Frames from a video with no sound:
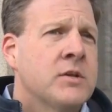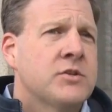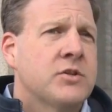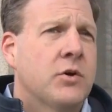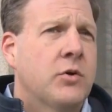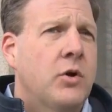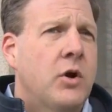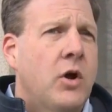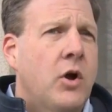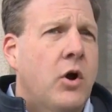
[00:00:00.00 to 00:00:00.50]

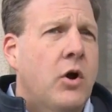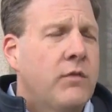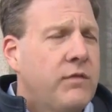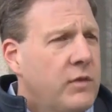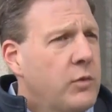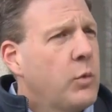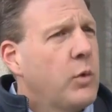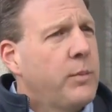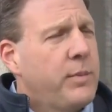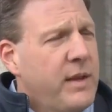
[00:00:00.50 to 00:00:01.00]
So
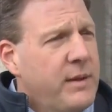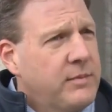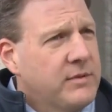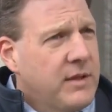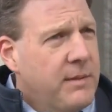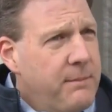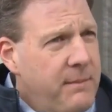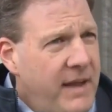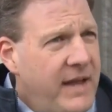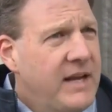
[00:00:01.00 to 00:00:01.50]
hopefully we'll be
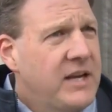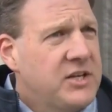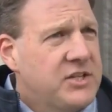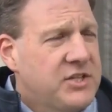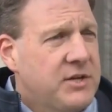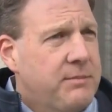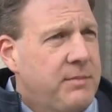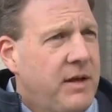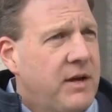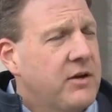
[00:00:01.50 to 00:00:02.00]
able to
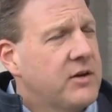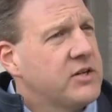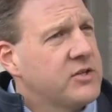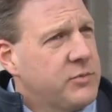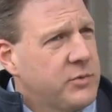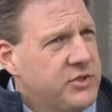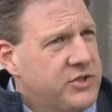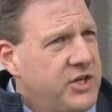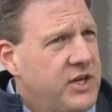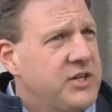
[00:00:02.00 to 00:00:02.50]
manage it better
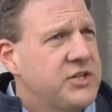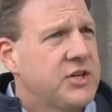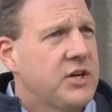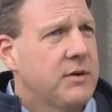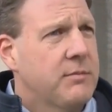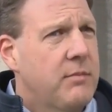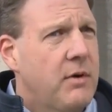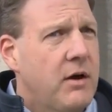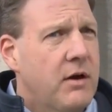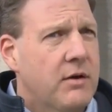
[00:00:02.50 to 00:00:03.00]
because we're
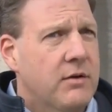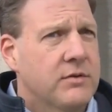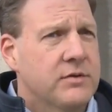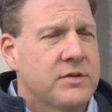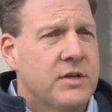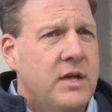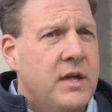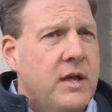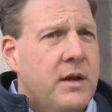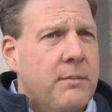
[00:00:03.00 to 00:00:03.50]
changing our
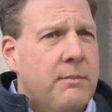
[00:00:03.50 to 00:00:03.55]
models,